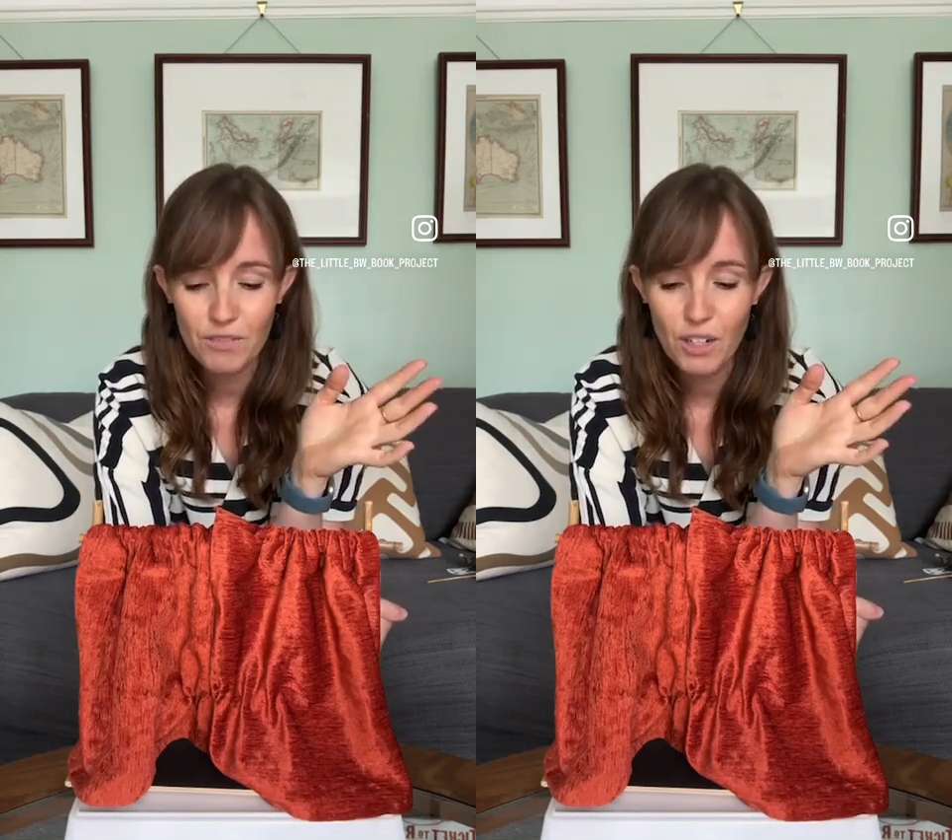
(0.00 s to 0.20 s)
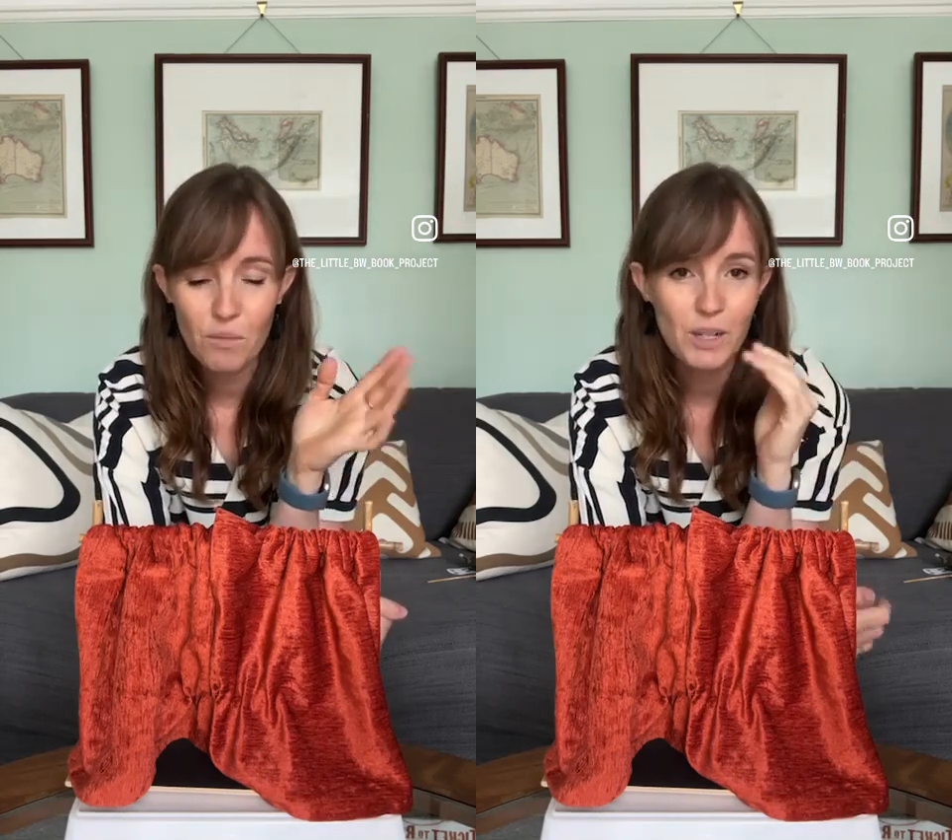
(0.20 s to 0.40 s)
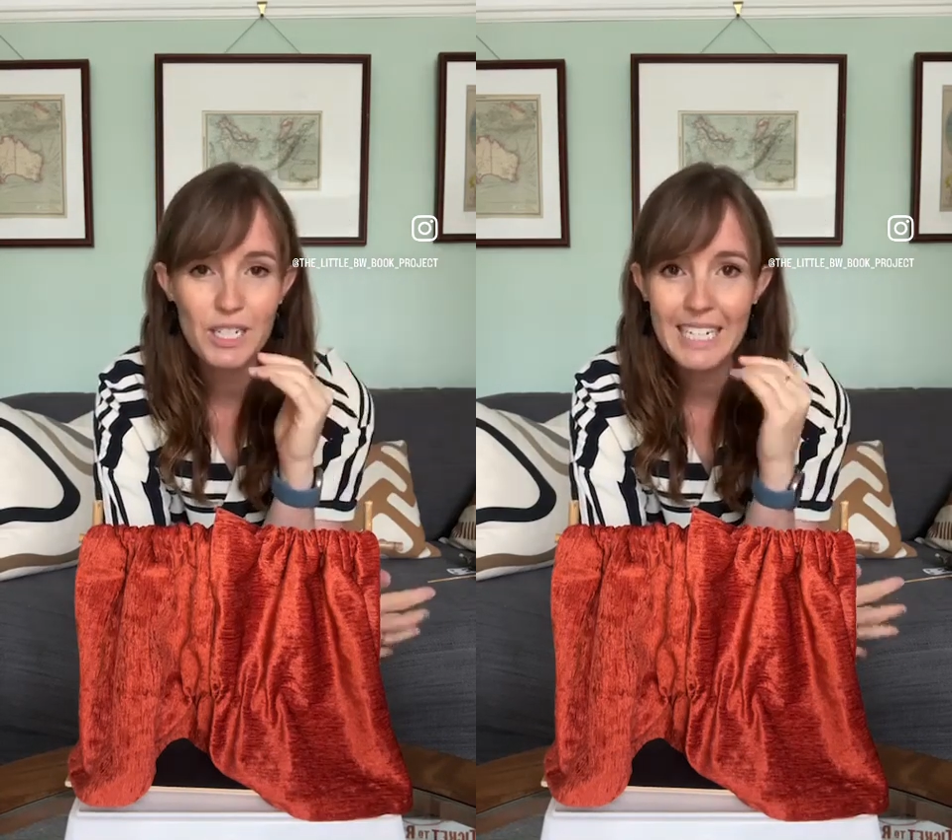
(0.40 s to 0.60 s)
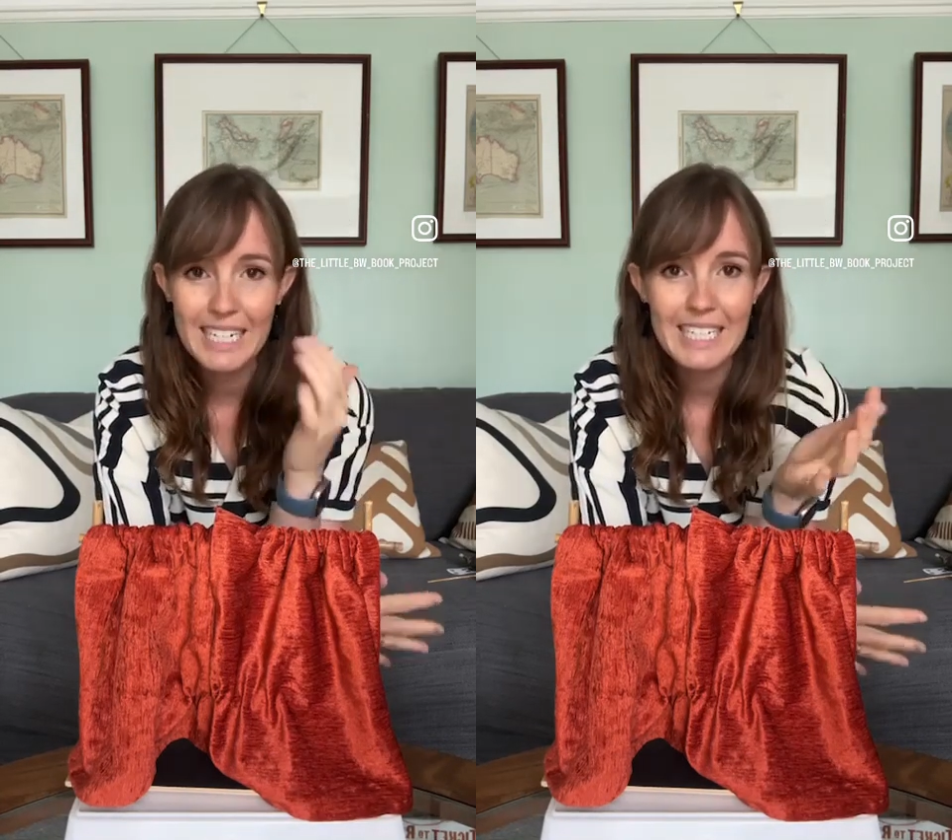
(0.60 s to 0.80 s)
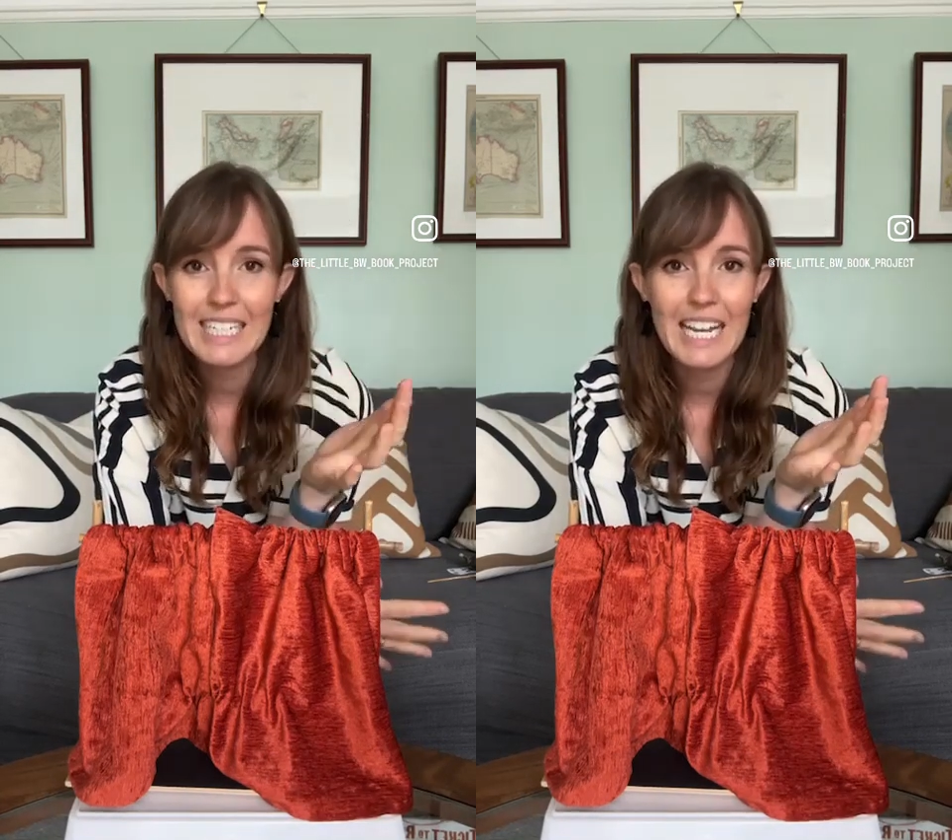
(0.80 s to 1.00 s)
done which
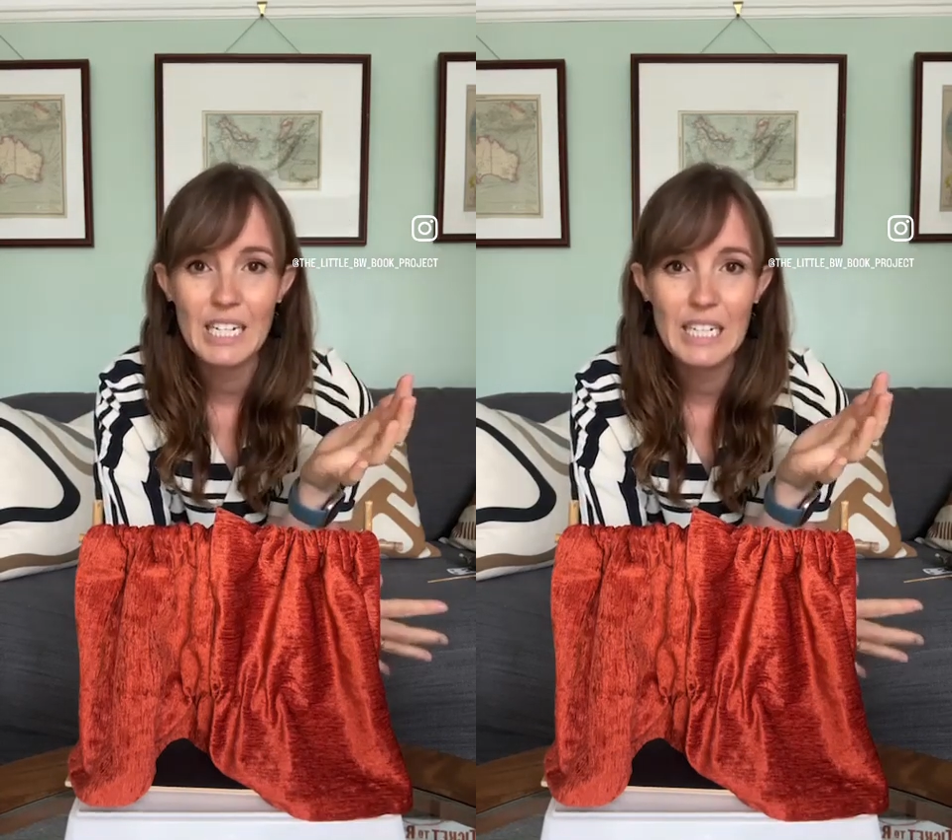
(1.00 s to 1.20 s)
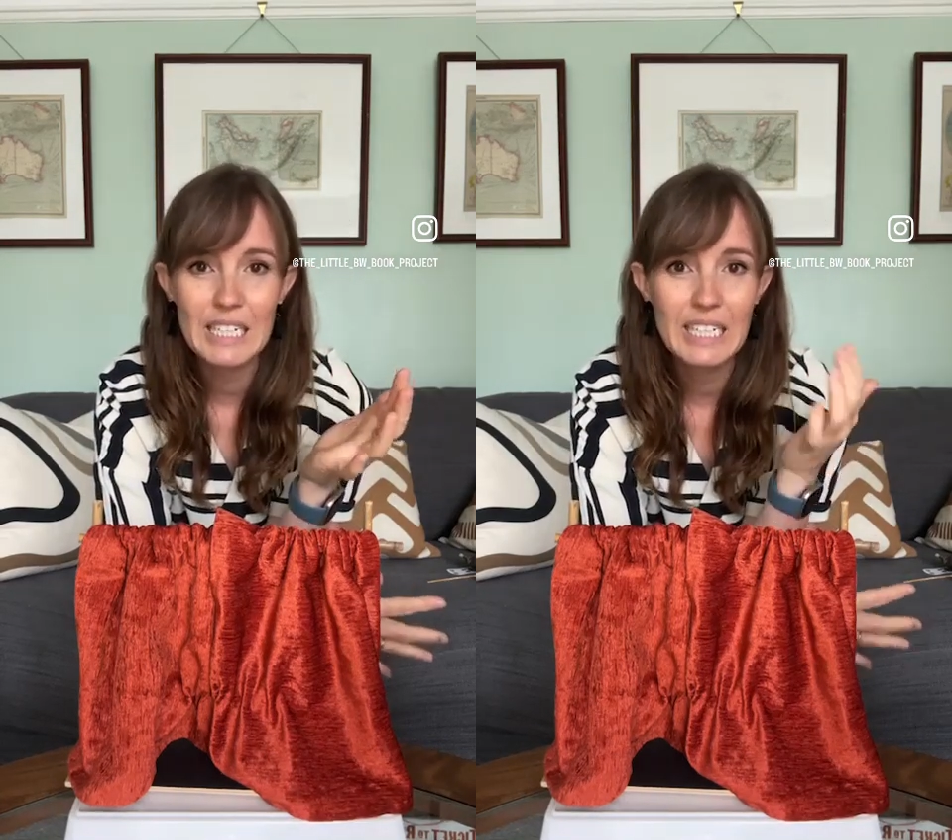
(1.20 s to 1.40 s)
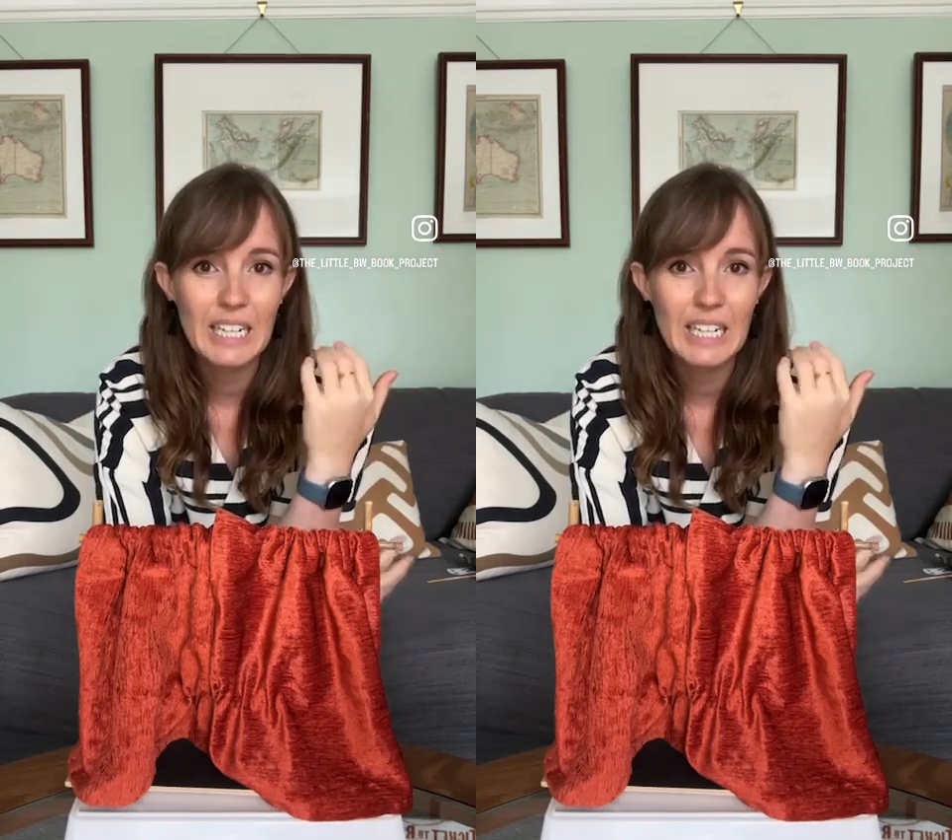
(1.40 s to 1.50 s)
needs to get done,